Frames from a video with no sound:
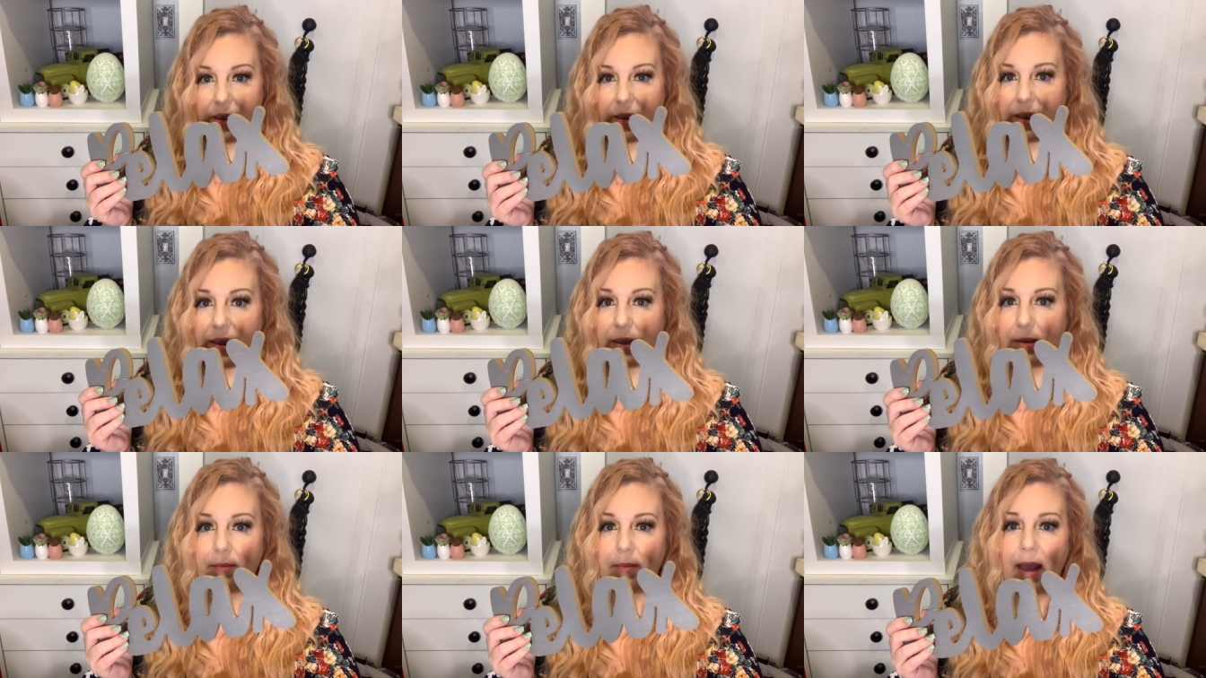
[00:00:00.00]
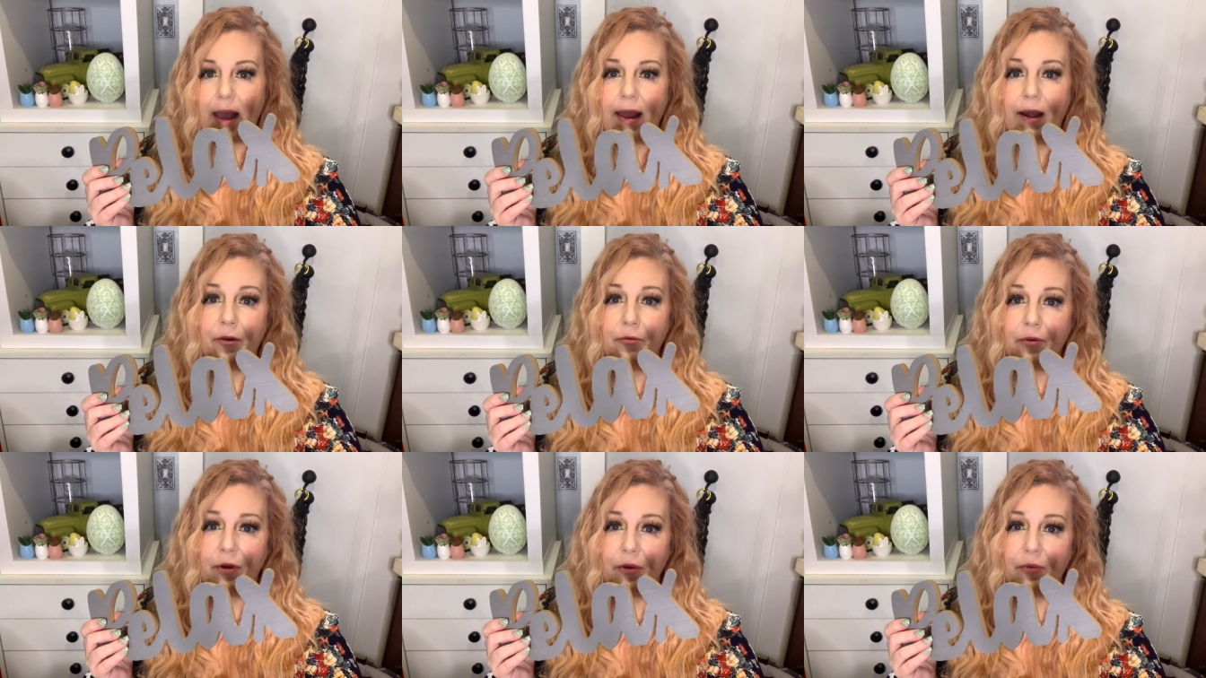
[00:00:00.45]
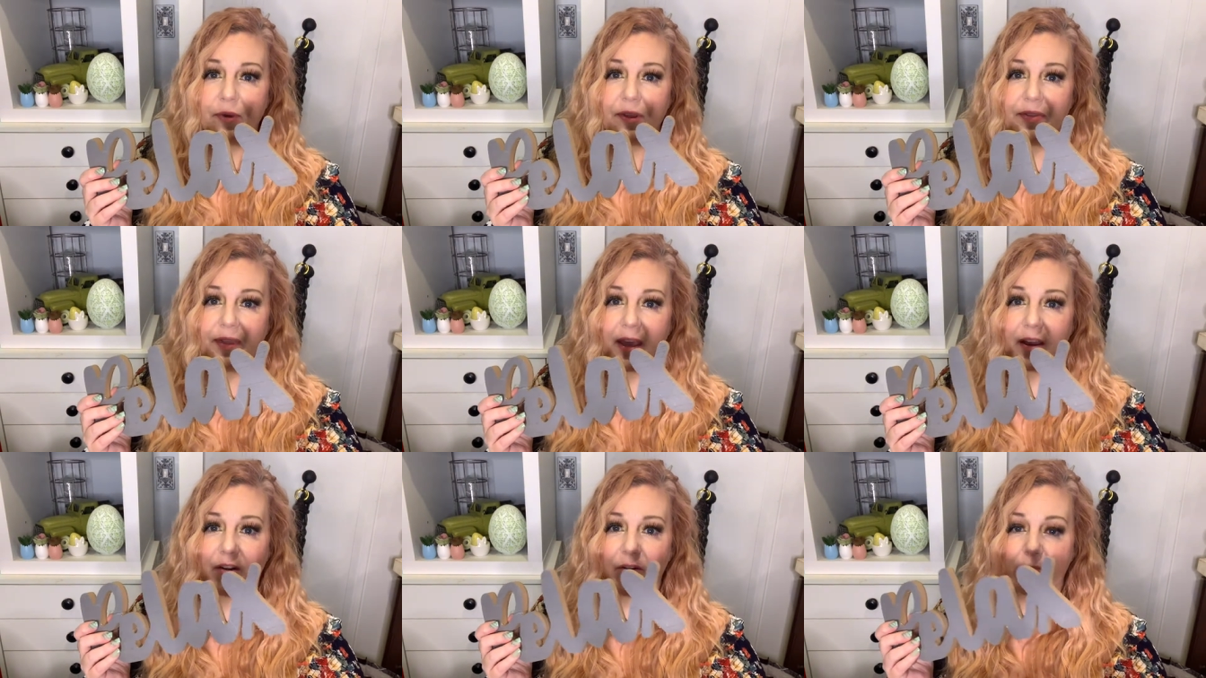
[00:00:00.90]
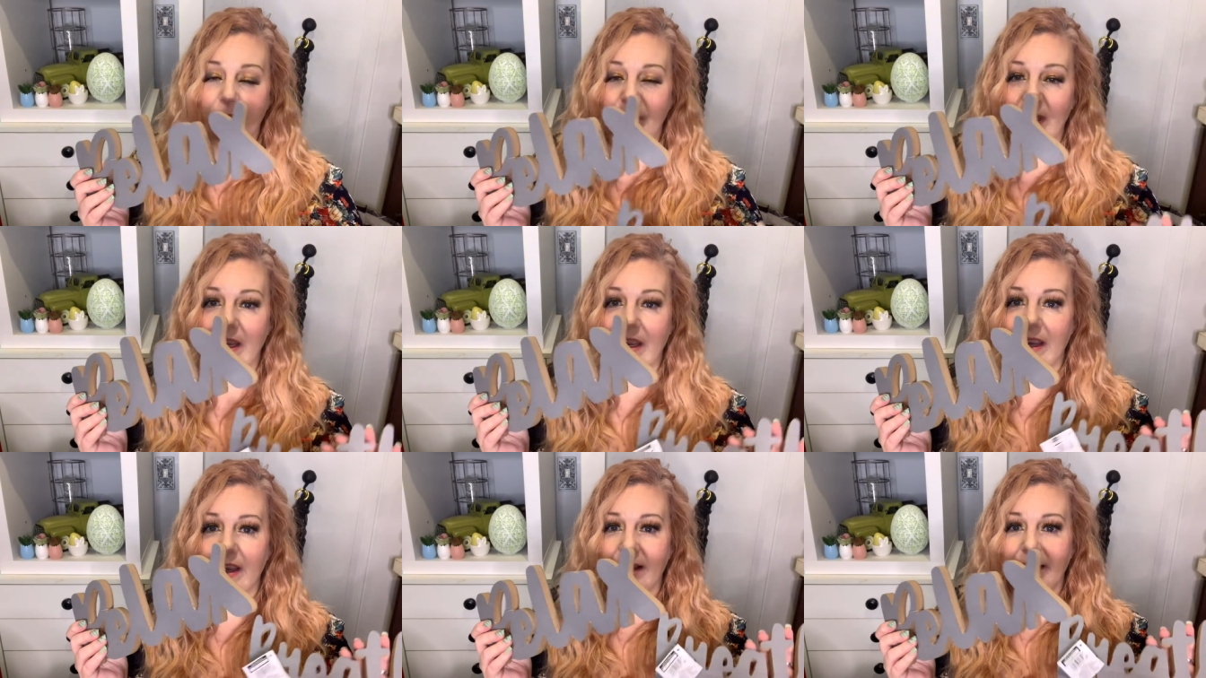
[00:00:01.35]
I don't know when that'll
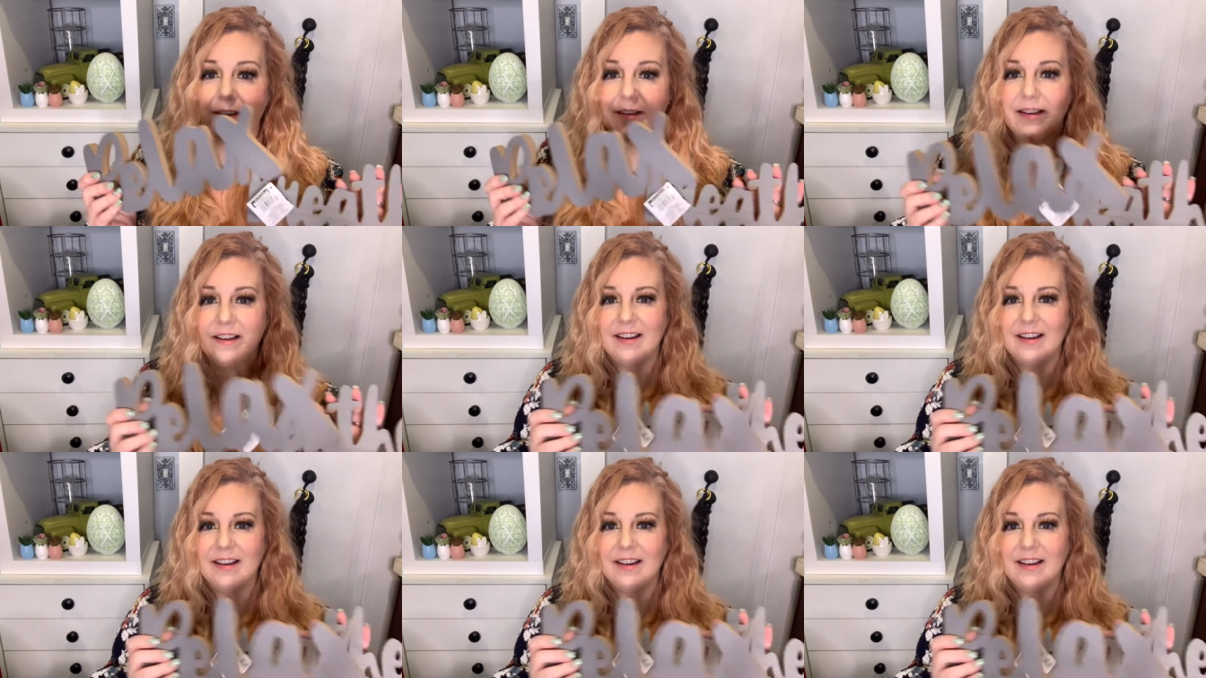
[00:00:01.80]
be.